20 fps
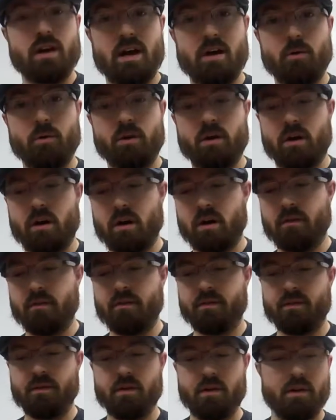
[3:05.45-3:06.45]
out
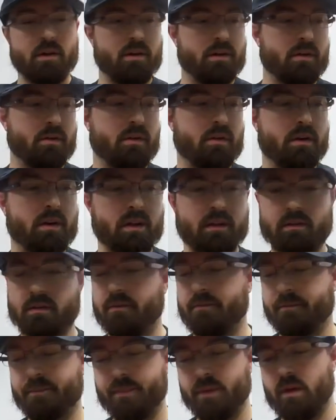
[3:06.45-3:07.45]
of your
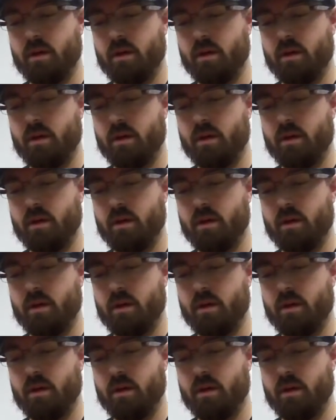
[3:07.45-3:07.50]
adhesive.